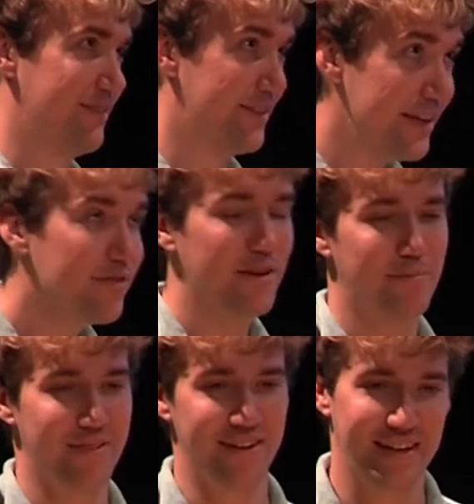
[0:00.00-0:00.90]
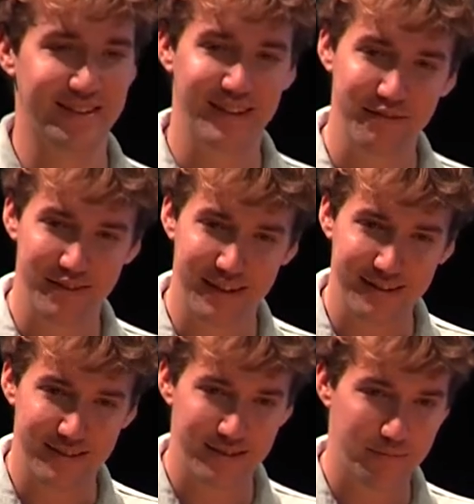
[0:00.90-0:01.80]
decrypt the next
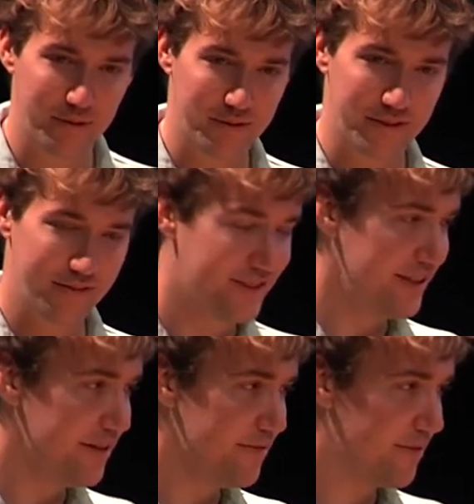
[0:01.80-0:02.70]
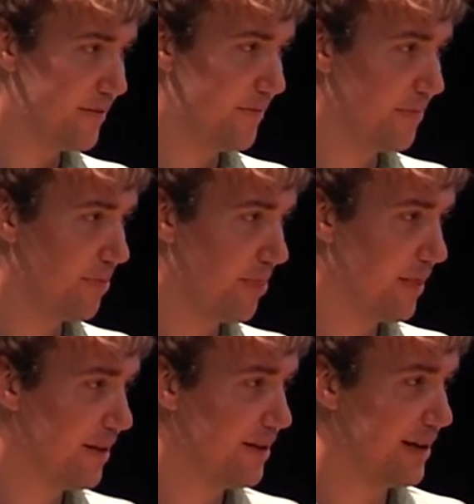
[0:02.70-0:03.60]
ciphertext it's supposed to receive,
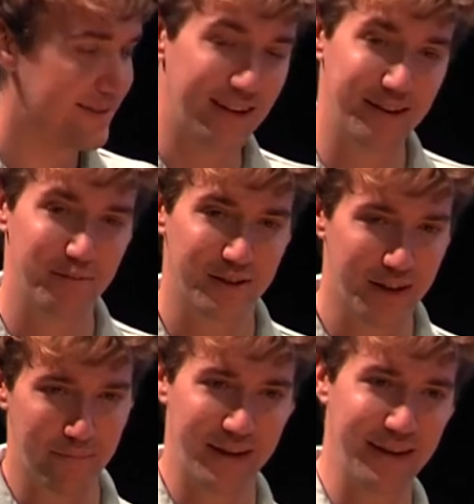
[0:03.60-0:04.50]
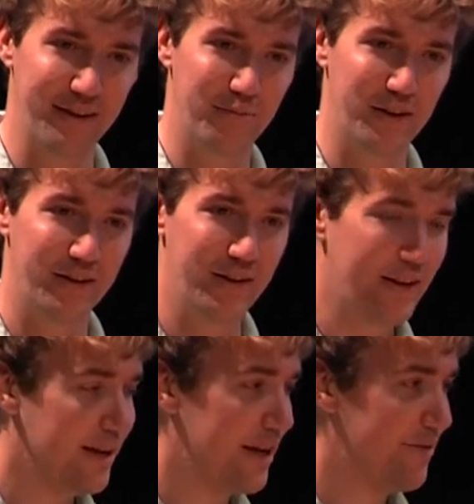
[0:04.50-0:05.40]
a slightly more complicated one.
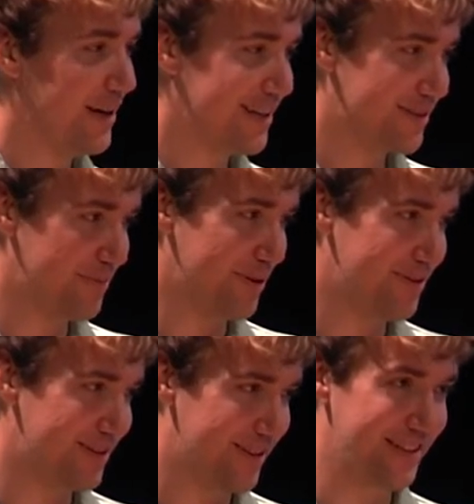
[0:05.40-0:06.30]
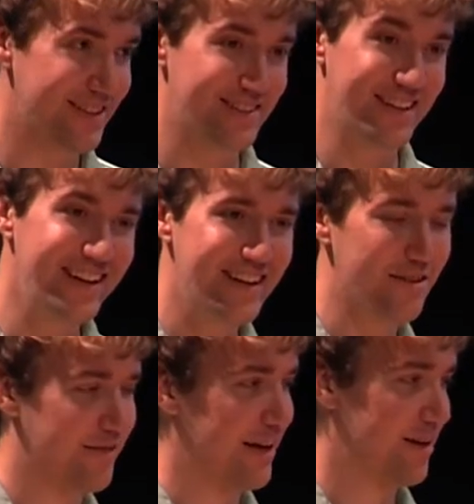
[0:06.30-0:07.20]
If I exposed the
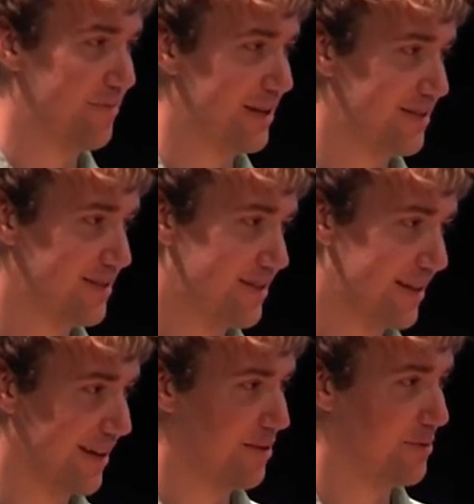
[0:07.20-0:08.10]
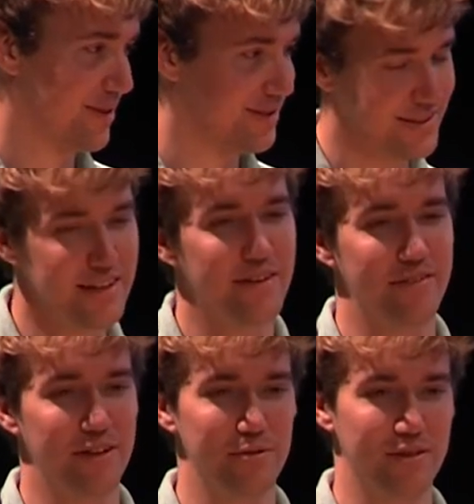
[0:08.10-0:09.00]
sending randomness together with the state of
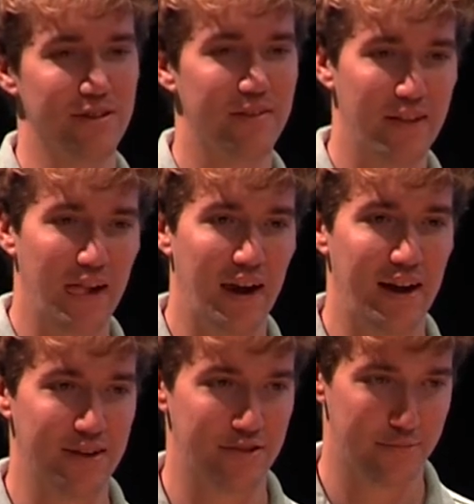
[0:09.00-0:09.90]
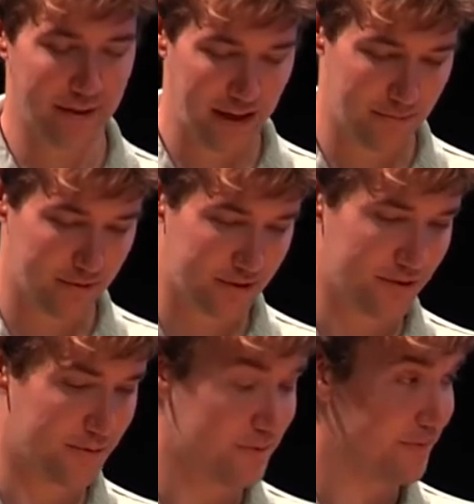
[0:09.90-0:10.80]
a user, I should be able
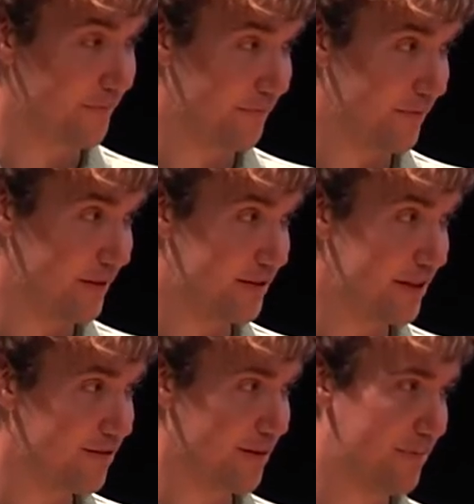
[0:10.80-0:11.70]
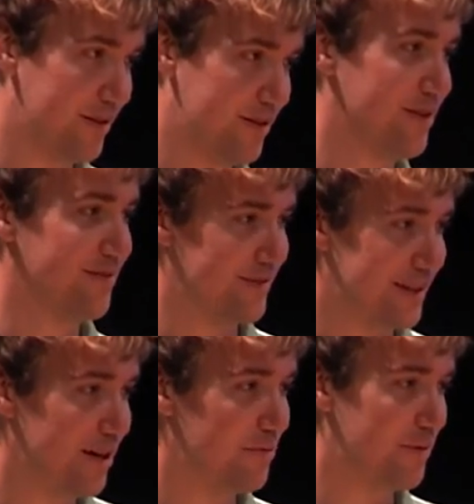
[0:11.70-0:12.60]
to decrypt or
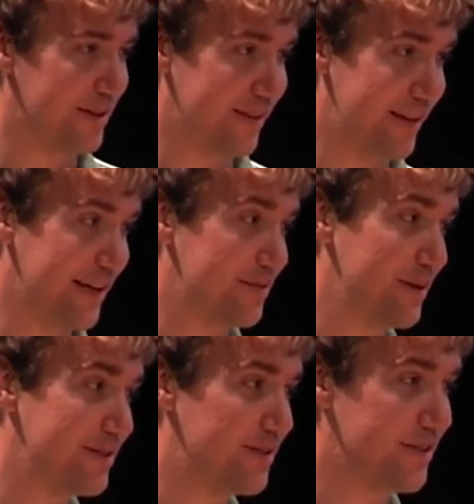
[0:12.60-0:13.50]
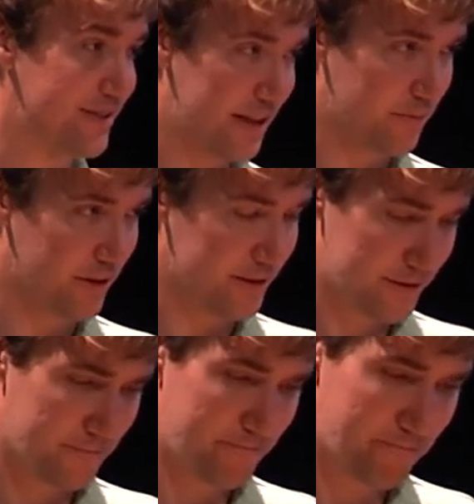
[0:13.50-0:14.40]
tell what the next message it sent was.